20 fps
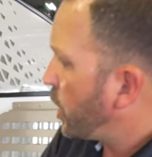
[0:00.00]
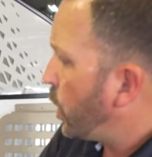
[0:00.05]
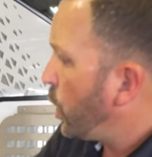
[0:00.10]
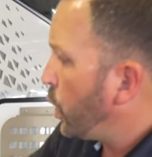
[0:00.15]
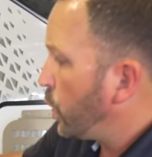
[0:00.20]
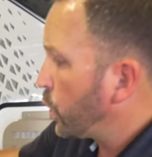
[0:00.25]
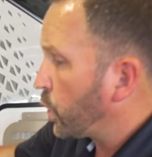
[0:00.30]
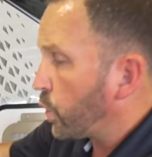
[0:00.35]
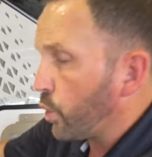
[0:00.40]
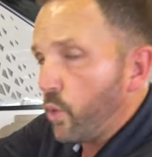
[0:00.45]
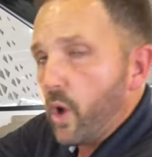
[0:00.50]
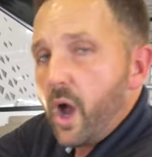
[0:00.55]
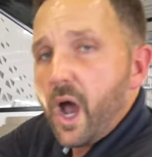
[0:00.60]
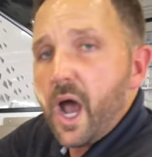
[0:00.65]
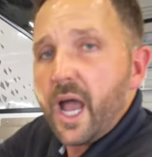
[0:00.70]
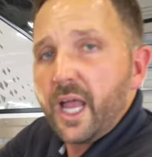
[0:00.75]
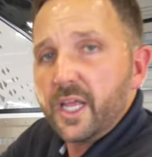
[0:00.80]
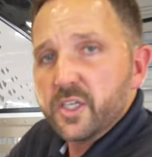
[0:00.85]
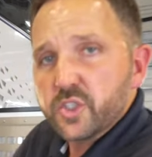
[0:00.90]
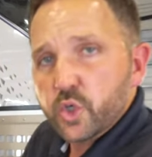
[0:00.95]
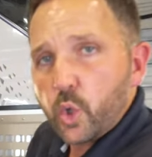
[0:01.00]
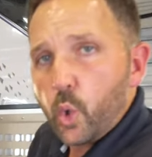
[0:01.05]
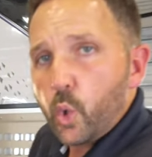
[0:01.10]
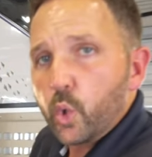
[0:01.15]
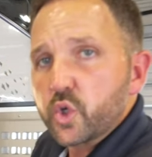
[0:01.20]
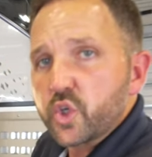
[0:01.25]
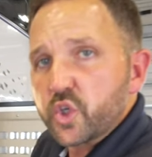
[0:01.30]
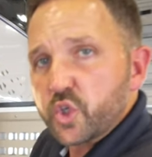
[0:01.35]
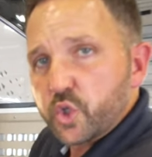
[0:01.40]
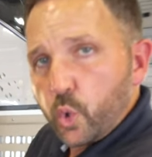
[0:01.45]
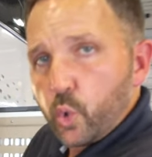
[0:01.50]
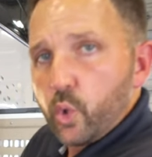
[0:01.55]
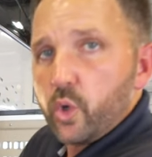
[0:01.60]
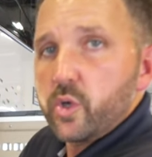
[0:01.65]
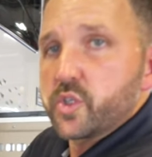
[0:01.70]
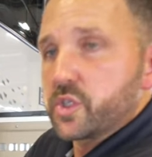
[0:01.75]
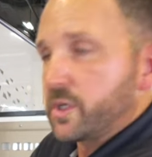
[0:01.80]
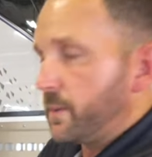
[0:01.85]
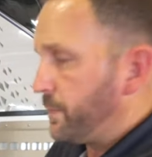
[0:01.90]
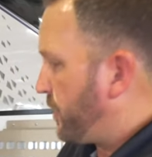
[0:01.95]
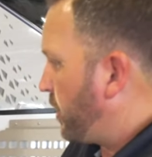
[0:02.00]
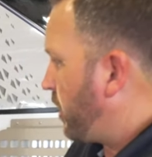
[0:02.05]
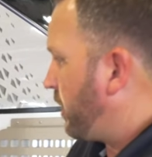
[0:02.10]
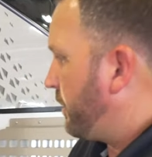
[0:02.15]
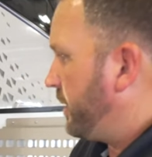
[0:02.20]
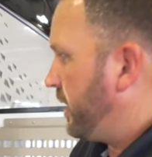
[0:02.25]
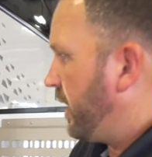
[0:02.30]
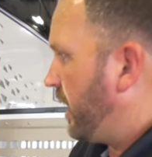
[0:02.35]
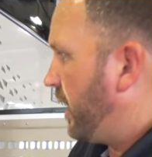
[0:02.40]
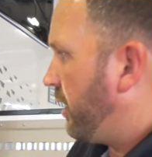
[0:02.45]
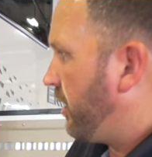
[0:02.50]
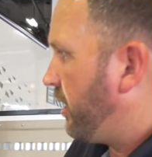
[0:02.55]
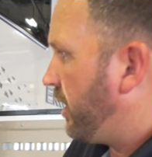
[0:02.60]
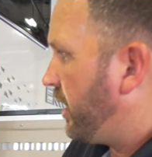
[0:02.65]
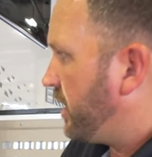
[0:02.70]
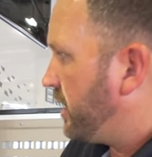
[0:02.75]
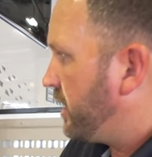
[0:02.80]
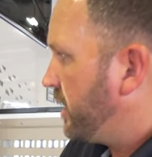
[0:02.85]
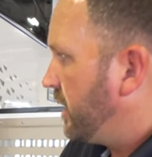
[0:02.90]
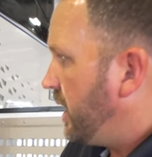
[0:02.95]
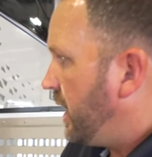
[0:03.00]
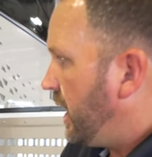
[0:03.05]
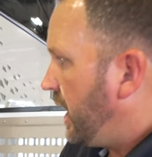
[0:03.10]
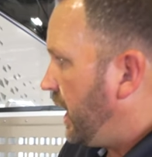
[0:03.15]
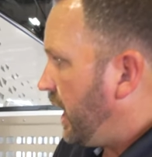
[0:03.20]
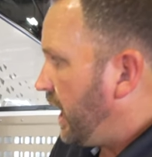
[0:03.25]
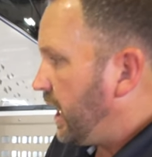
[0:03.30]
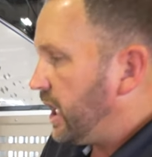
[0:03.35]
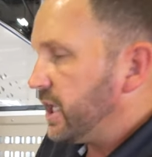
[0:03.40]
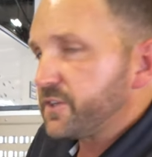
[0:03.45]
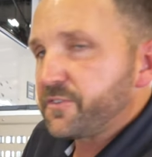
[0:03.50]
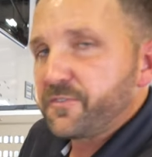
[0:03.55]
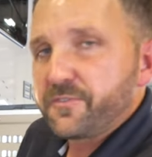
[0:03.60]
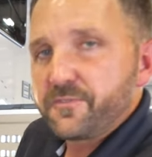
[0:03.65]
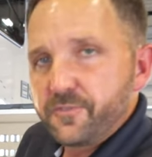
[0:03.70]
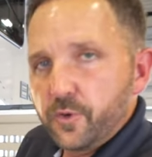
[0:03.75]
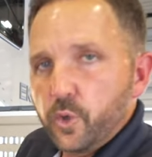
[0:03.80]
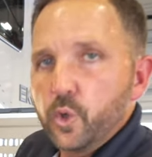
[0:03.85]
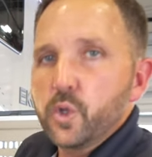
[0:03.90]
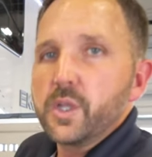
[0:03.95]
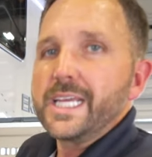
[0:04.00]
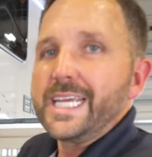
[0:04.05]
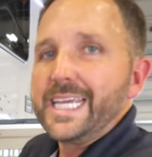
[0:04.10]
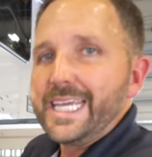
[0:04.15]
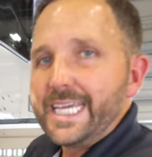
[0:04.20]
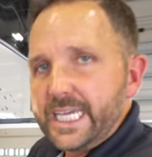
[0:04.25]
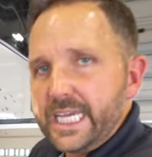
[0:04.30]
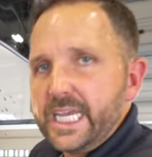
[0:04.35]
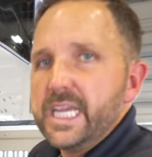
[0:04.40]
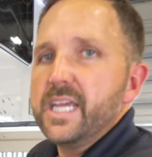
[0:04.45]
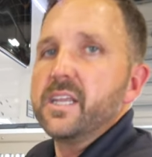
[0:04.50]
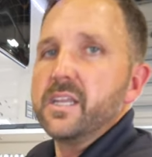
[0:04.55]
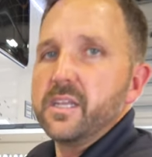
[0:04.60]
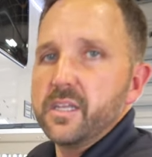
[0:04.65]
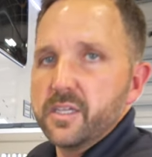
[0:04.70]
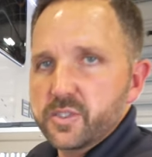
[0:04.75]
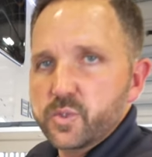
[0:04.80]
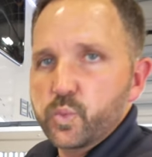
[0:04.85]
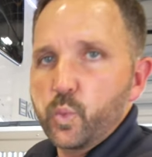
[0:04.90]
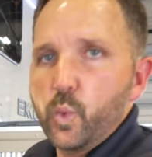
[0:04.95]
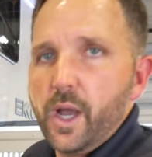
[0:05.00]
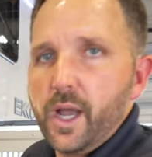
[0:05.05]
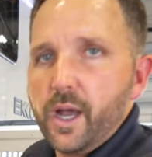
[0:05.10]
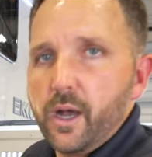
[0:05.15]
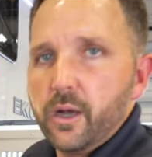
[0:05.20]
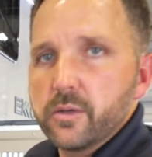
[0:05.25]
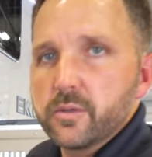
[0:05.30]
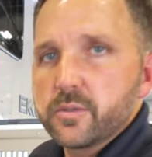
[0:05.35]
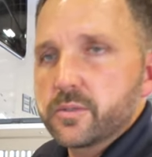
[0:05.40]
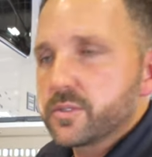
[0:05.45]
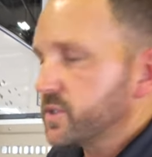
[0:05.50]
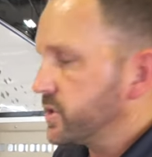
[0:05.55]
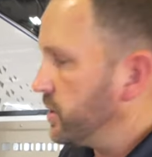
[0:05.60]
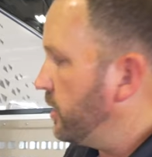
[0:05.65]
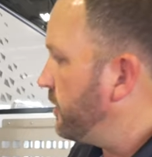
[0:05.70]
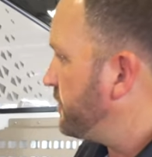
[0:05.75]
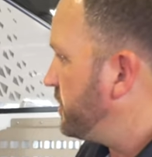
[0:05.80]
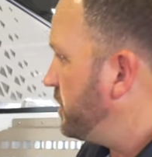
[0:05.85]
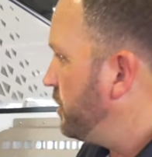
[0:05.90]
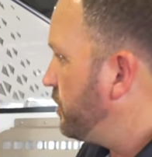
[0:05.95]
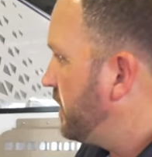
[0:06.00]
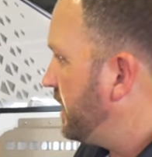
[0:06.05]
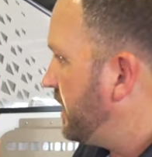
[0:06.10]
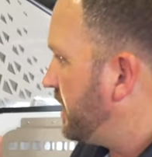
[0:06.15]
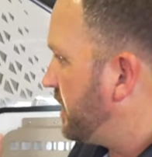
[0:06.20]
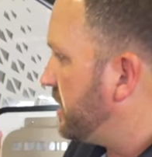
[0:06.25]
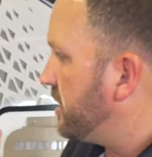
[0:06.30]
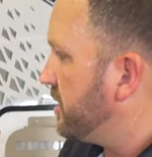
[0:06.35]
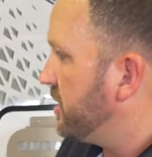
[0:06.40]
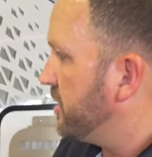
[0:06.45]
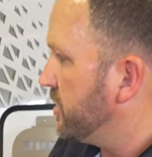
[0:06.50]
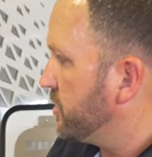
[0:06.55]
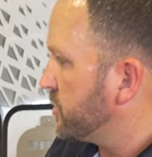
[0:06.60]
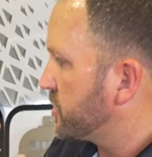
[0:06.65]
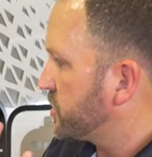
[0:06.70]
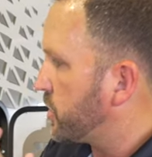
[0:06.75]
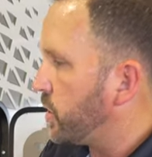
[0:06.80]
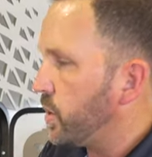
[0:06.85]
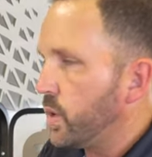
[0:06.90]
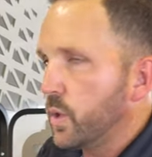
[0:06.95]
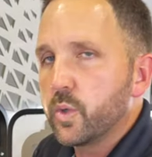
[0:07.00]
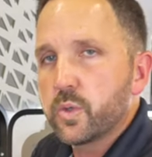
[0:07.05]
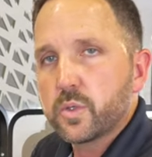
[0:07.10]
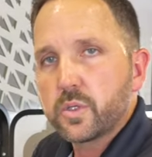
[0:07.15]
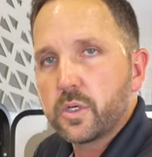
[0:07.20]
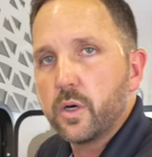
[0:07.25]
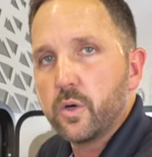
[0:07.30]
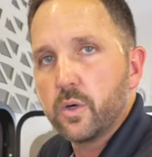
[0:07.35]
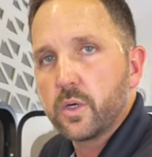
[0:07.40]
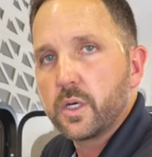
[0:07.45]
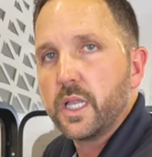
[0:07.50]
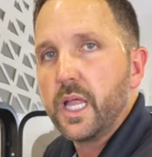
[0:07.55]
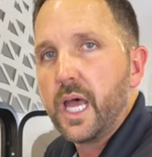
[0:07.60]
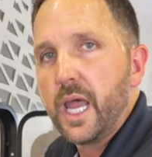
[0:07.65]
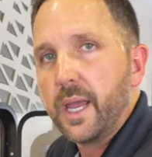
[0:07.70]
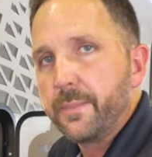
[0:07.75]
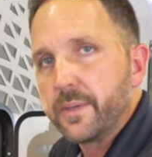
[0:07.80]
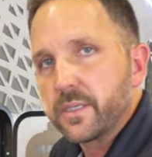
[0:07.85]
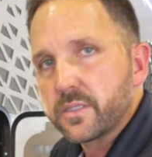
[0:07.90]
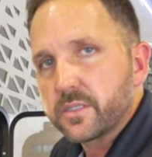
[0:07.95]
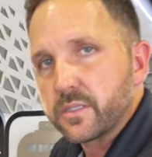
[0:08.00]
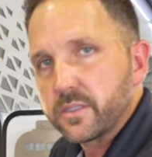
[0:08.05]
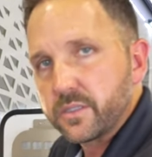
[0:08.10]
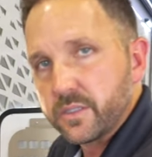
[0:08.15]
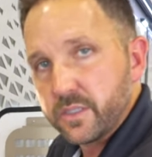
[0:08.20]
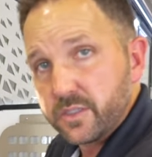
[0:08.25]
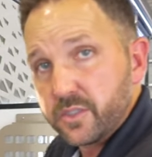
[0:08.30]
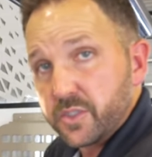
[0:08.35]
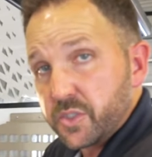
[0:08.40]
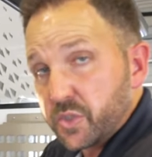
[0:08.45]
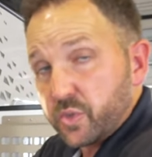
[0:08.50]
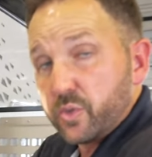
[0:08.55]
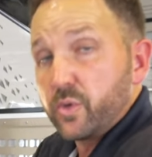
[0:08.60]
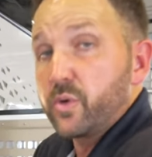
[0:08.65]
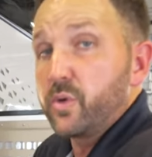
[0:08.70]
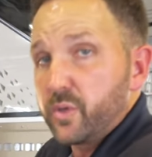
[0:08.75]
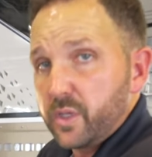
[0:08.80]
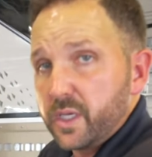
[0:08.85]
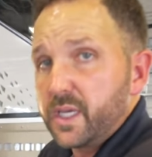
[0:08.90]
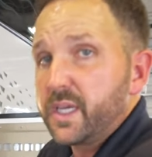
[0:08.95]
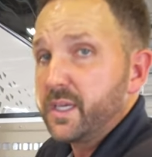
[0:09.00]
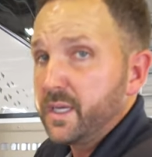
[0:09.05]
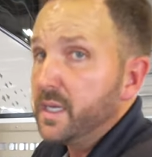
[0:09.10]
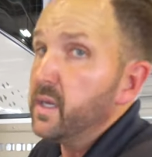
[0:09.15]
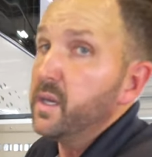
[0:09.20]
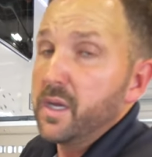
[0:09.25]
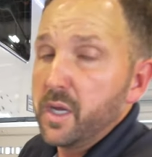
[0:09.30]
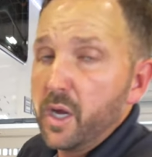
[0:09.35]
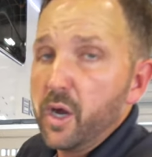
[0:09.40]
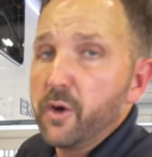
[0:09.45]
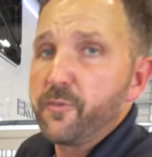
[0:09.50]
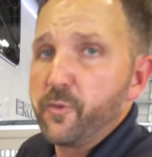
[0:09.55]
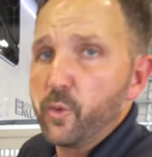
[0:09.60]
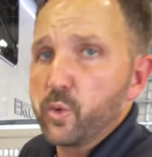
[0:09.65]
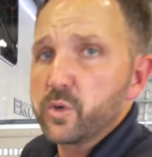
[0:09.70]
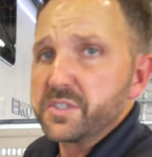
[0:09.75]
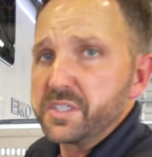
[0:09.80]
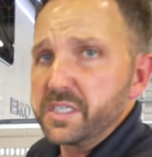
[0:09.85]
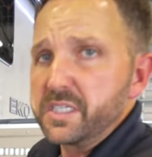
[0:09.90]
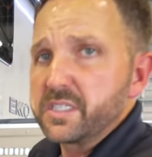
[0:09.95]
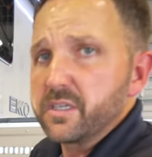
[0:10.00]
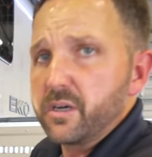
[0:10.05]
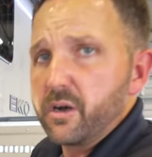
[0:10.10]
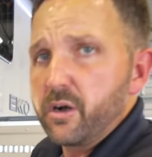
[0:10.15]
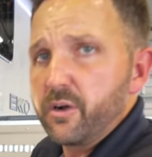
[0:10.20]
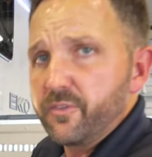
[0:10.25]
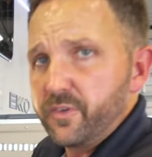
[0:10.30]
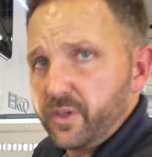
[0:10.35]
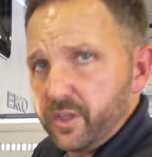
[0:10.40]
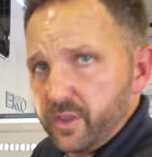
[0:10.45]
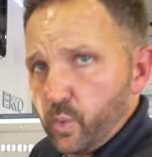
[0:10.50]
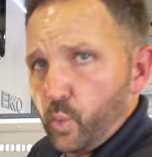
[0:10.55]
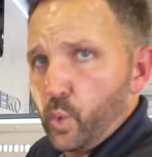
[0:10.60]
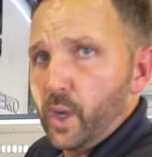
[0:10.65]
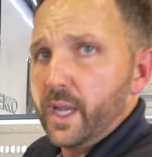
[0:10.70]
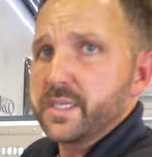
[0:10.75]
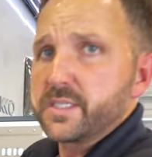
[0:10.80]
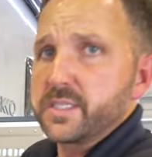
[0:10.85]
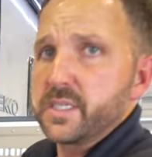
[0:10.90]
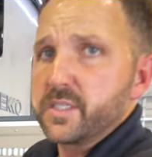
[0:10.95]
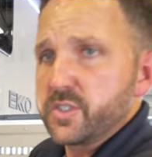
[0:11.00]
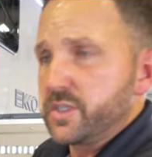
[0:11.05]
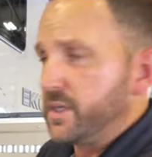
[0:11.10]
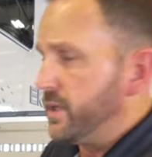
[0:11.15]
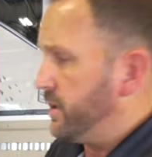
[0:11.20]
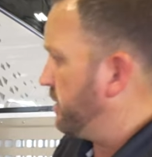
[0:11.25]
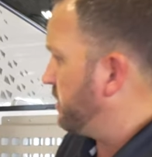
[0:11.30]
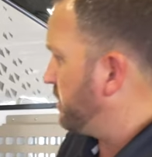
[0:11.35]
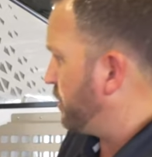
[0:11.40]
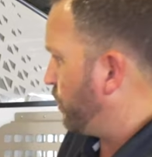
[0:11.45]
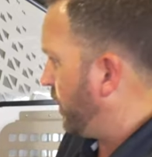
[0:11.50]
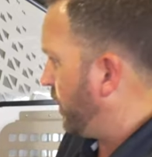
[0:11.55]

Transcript: whole garage or storage compartment area is fully heated as well. So if you get into those cold, cold climates, because this is truly a four-season RV, the way it's engineered, the